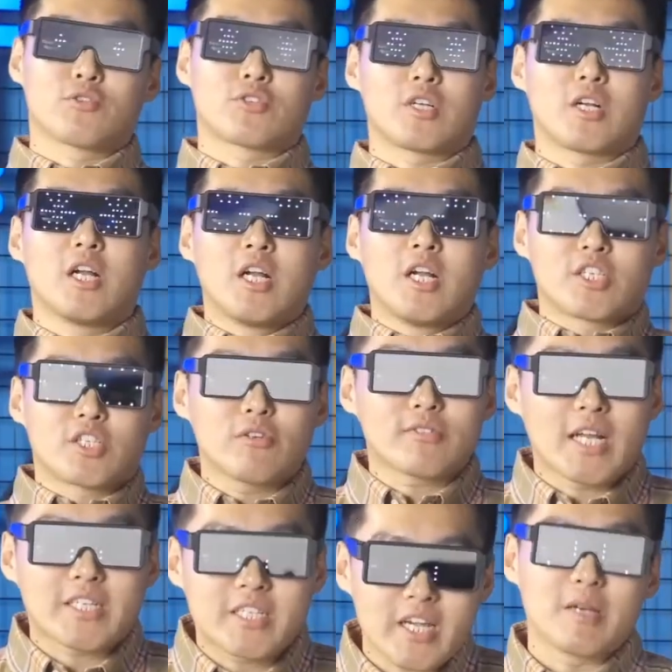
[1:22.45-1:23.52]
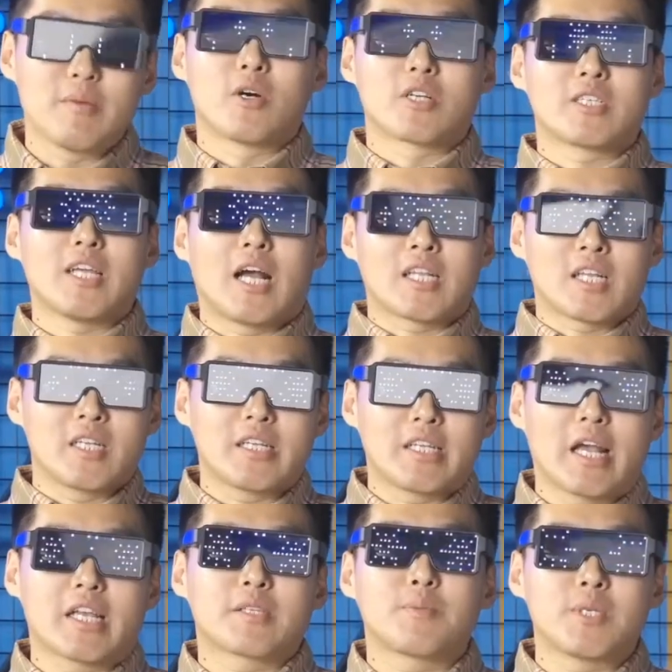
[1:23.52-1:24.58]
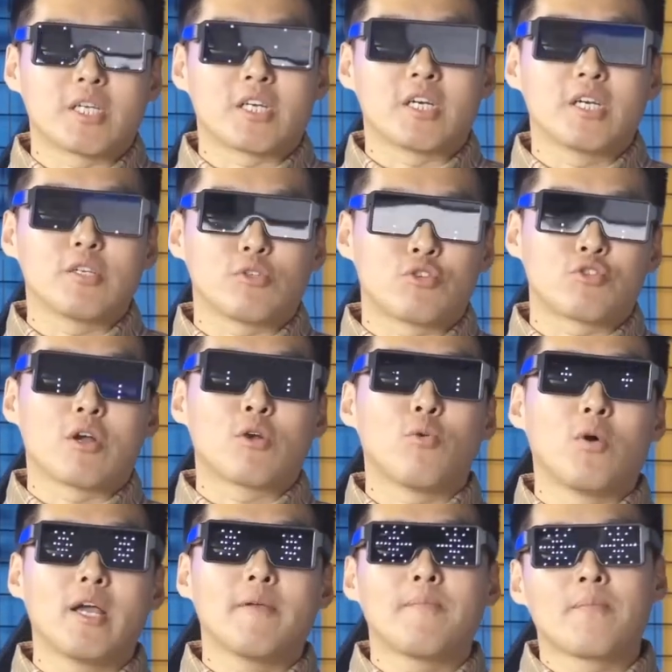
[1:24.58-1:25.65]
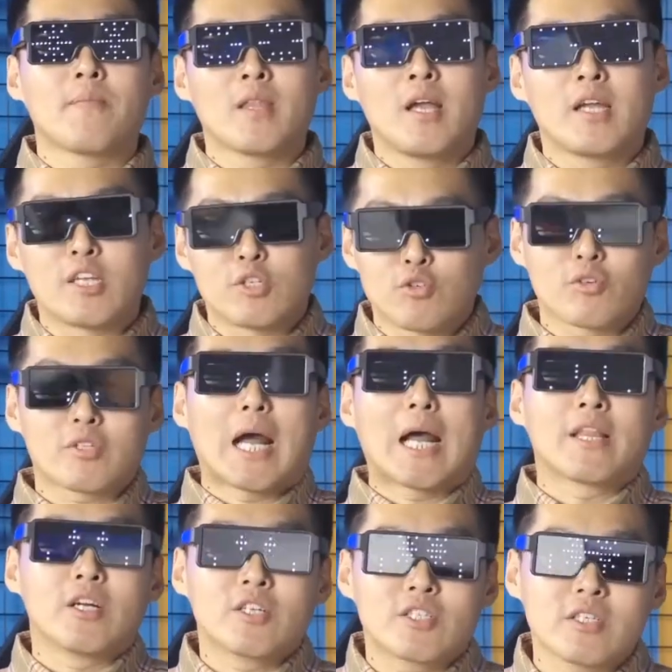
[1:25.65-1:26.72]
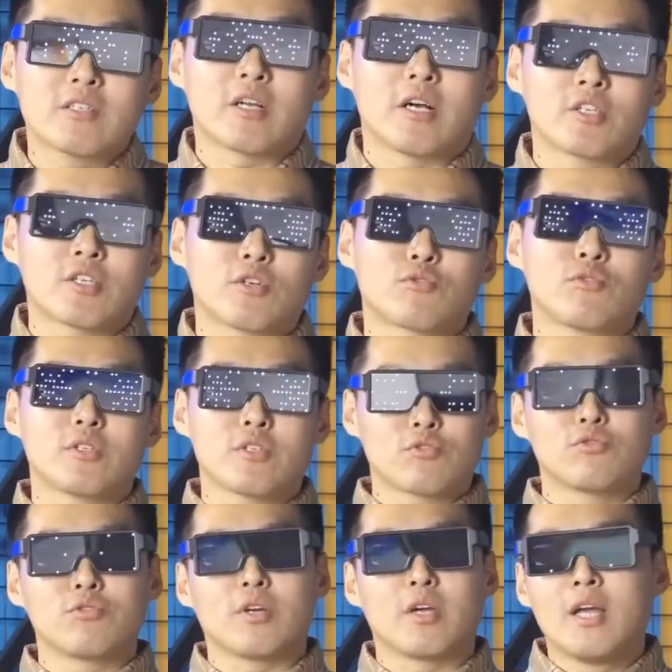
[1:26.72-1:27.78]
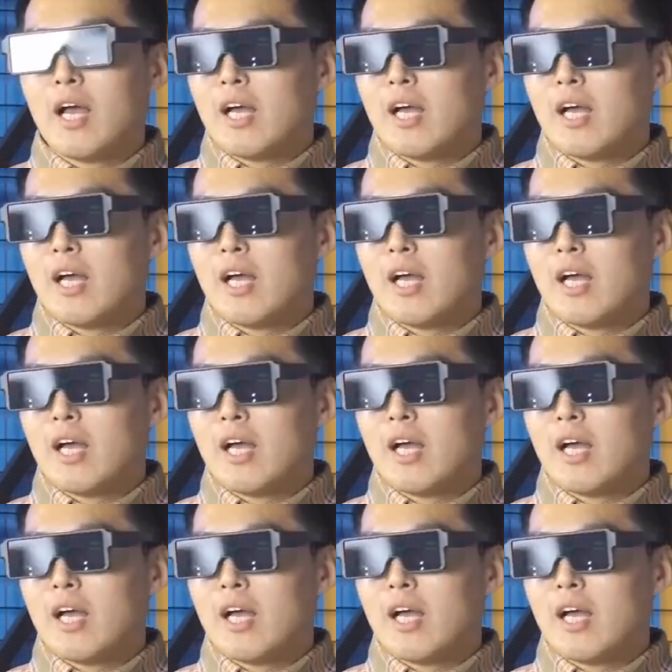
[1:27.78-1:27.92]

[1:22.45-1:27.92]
The reason is that only in this mode that is, it can normally measure a data in other modes